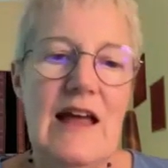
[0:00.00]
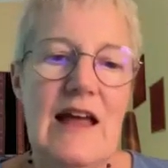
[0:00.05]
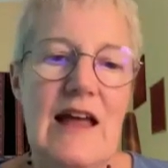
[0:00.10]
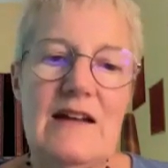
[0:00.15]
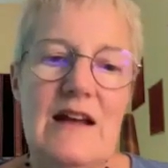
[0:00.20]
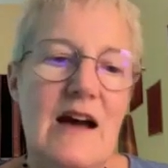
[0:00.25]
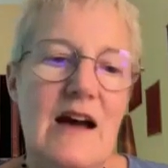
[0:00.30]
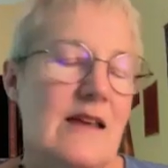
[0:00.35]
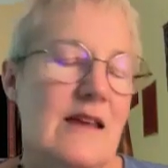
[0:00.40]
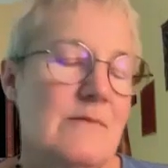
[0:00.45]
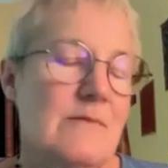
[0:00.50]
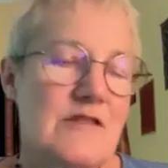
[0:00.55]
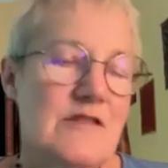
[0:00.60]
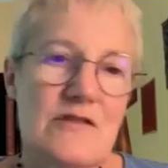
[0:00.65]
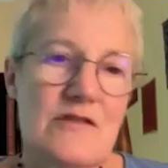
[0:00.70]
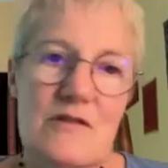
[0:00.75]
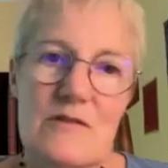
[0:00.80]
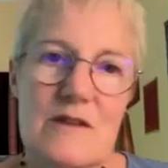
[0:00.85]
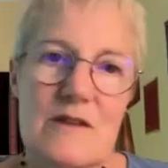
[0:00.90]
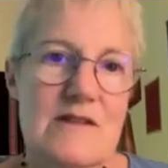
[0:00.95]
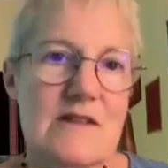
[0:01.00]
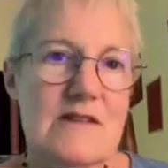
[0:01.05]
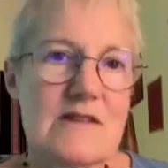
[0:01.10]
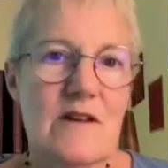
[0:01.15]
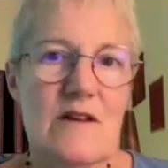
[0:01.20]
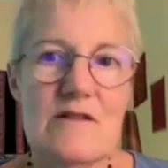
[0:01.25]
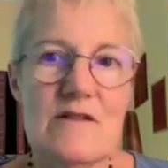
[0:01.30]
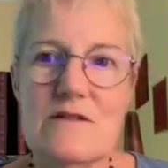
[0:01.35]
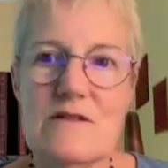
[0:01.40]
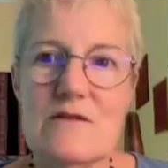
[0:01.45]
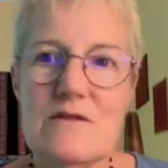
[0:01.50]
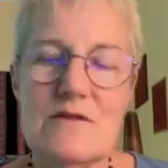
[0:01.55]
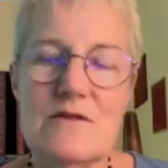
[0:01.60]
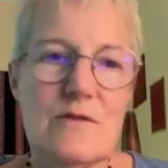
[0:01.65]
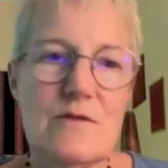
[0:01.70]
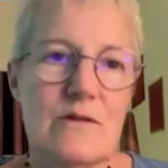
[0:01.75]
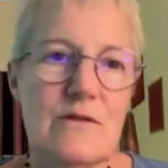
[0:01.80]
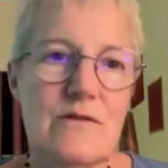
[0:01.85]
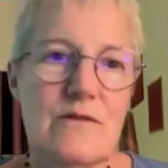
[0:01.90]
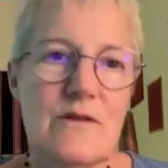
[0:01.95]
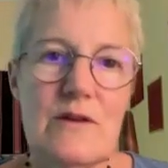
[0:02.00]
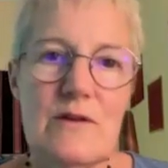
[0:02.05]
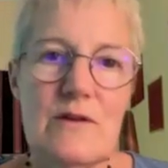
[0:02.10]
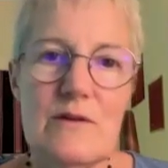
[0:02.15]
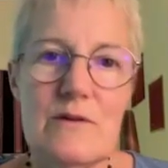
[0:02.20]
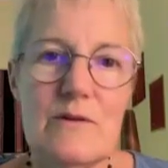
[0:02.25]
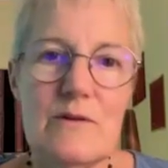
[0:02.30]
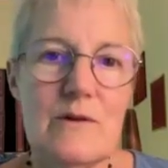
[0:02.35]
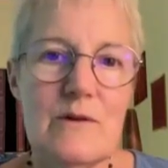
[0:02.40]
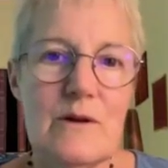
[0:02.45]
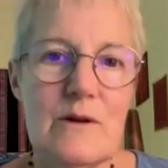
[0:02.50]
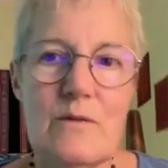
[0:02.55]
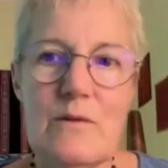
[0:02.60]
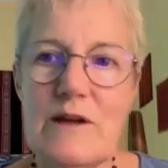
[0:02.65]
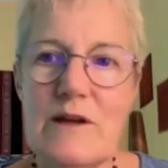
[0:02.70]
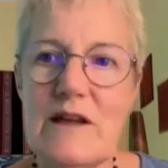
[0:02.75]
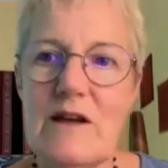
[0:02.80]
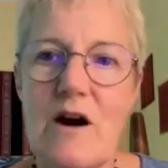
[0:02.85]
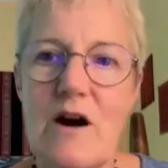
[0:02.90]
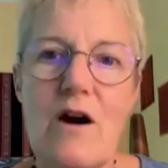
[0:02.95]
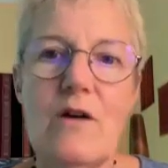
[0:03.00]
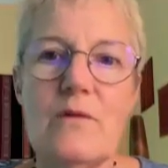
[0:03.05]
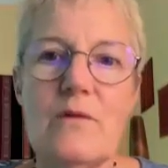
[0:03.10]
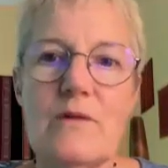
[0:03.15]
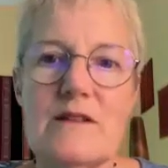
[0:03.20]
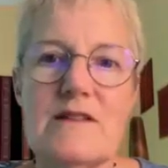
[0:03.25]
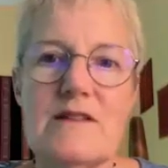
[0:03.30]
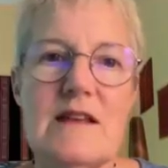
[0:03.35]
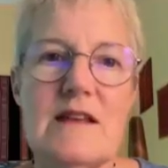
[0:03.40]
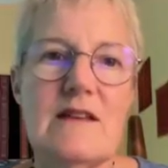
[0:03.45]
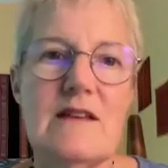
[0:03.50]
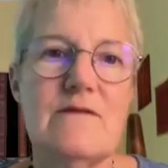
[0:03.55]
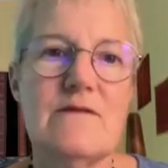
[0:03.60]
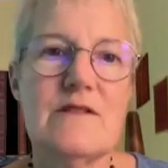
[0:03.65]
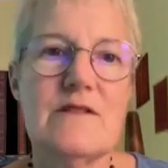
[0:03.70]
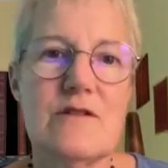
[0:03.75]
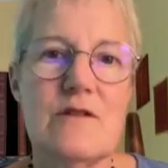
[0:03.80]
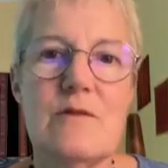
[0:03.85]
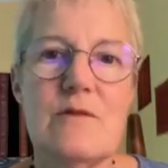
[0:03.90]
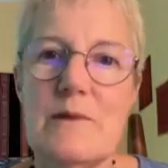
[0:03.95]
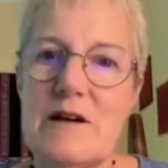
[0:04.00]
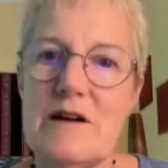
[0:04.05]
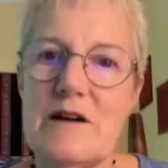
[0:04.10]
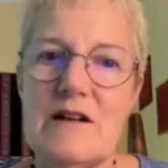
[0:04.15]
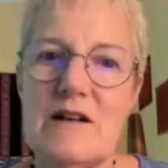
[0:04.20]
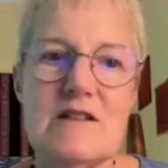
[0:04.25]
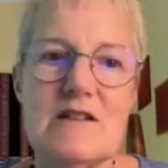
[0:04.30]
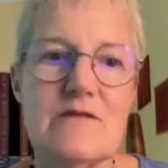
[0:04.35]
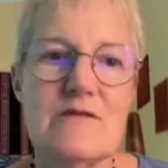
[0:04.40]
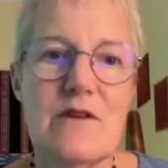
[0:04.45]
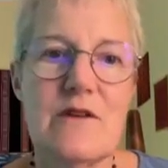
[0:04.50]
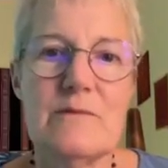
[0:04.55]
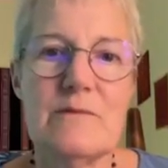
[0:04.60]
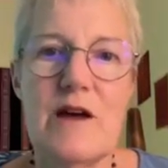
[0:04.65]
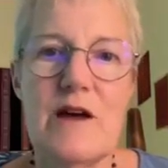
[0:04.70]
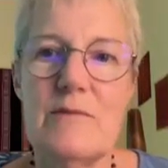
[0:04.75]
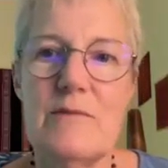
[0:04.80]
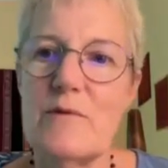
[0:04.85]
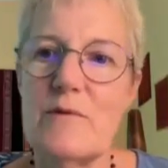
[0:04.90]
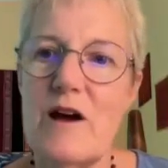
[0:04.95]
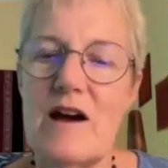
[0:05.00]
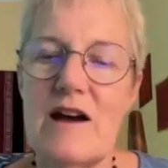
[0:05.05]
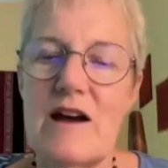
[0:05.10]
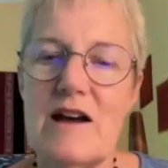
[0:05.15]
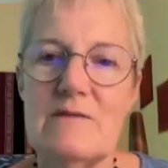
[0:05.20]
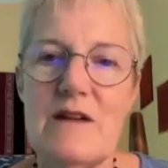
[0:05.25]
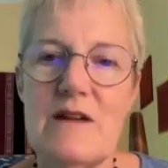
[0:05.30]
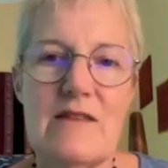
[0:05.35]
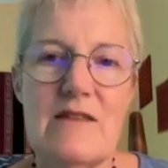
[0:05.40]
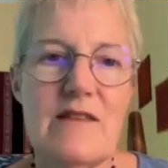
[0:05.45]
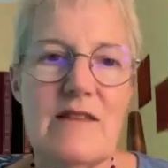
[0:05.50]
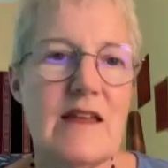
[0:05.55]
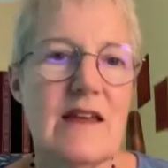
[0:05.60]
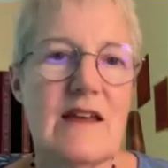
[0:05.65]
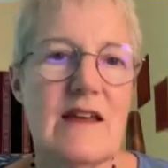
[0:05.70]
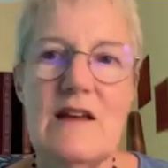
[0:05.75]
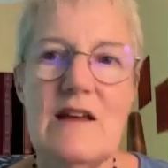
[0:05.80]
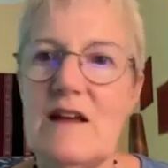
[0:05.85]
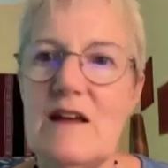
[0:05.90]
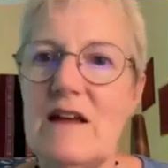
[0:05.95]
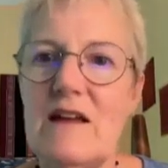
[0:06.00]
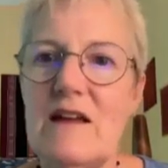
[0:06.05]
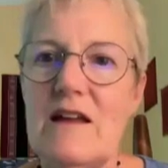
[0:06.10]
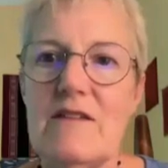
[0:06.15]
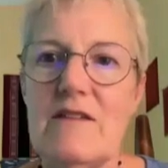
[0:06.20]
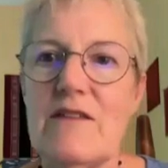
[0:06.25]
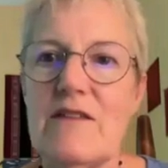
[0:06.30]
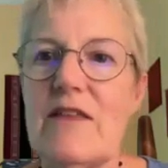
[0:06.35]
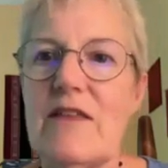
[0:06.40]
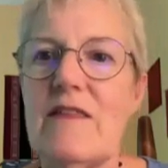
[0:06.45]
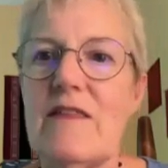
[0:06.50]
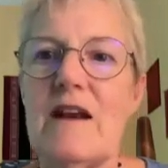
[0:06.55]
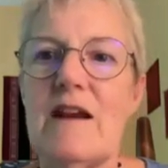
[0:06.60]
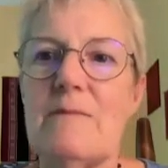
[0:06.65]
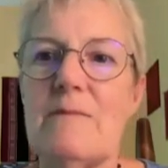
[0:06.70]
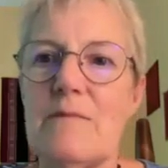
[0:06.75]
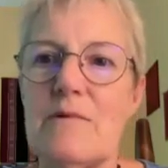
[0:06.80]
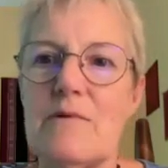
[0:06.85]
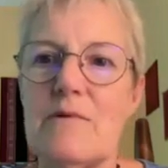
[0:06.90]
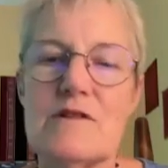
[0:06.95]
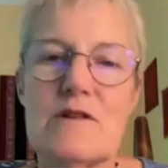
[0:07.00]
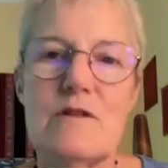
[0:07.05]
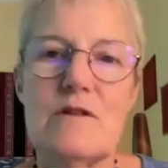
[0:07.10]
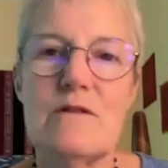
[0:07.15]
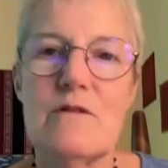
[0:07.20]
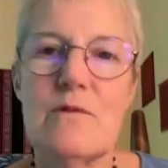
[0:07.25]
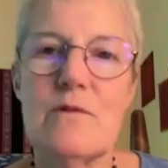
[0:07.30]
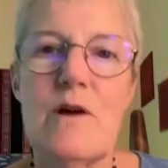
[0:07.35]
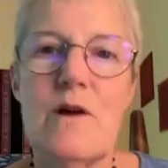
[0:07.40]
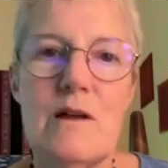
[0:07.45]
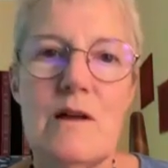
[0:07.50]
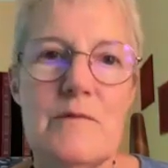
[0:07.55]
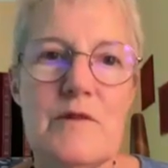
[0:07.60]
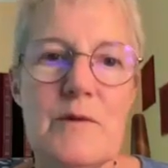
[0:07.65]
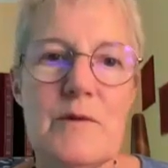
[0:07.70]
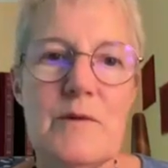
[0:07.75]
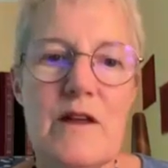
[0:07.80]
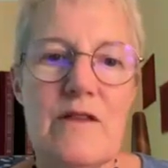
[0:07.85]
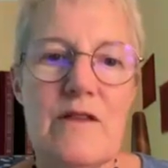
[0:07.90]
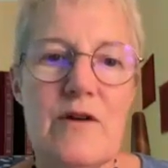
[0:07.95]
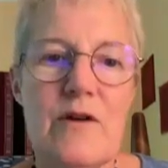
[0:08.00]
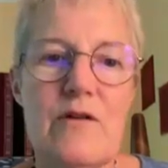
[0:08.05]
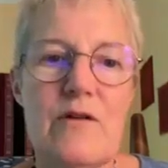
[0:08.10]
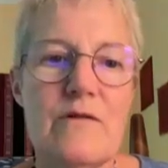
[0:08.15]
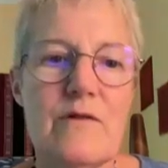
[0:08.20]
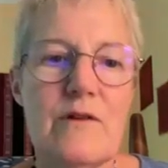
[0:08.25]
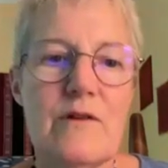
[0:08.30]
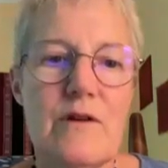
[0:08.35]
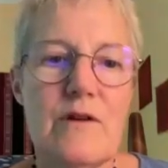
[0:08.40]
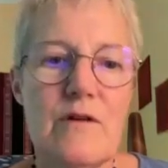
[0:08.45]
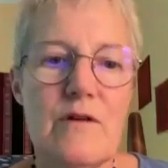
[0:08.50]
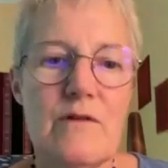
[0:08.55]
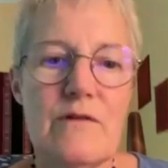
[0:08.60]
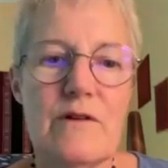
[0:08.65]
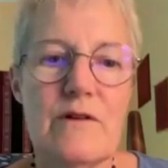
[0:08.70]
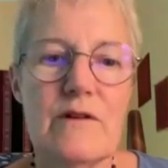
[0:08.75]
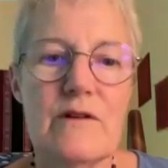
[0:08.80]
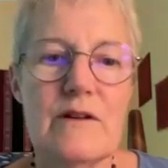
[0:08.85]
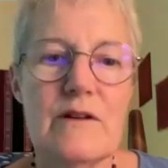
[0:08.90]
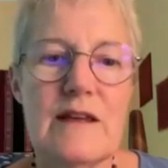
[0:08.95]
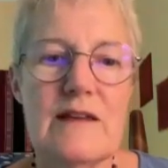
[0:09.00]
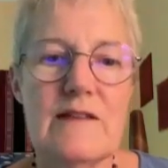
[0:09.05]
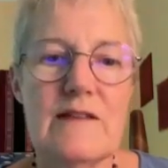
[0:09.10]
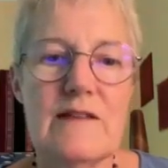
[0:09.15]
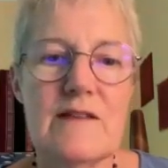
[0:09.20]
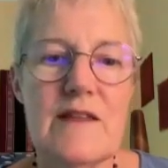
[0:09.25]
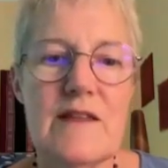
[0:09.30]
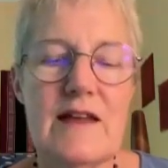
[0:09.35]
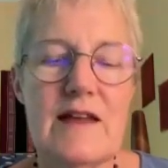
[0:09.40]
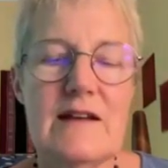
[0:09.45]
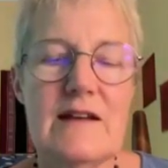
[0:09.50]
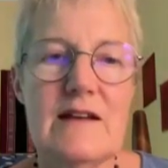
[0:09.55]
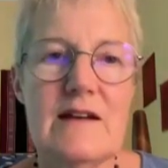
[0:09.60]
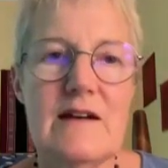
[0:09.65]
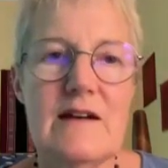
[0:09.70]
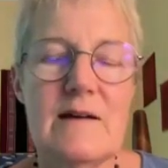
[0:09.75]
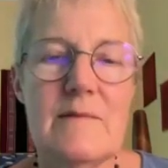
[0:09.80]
And I am sure this is also true of you. We all receive so much from Lama Rod. I think the thing that I'm most overwhelmed with over and over is that